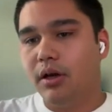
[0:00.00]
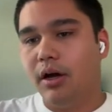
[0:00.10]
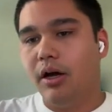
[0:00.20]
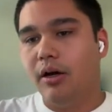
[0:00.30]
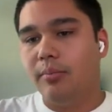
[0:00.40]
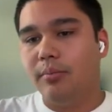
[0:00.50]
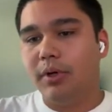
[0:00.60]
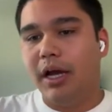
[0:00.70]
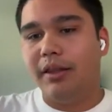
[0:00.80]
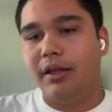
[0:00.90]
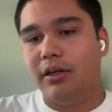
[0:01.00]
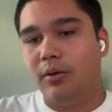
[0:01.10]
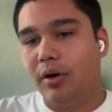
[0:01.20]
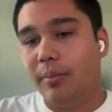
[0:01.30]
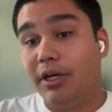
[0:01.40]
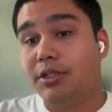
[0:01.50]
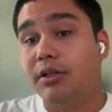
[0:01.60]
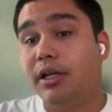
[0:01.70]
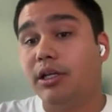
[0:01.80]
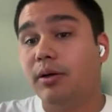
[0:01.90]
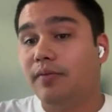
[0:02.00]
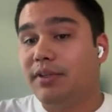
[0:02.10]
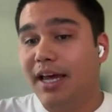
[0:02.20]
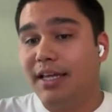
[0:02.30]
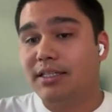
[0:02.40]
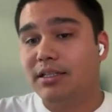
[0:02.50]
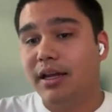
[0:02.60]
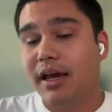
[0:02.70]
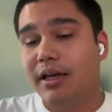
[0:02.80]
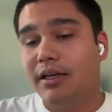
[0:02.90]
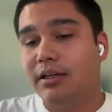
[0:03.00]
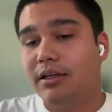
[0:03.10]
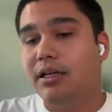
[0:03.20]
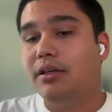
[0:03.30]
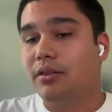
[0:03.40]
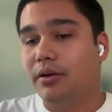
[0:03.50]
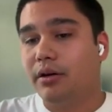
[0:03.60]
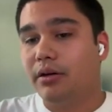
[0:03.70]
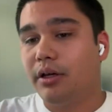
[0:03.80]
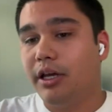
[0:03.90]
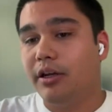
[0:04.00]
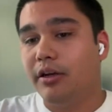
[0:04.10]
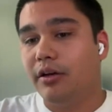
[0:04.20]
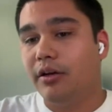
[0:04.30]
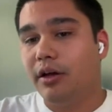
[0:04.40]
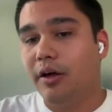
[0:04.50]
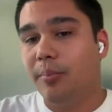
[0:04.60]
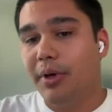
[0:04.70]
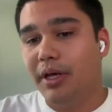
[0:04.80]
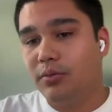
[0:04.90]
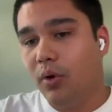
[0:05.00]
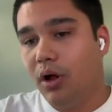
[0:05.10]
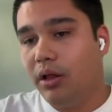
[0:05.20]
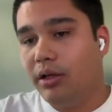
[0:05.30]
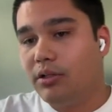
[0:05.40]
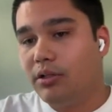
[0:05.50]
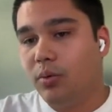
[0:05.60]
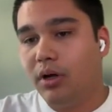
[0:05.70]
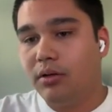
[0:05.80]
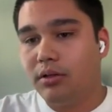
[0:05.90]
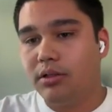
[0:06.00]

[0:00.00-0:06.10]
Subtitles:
And then you want to make sure that you have testnet ether in a base wallet as well.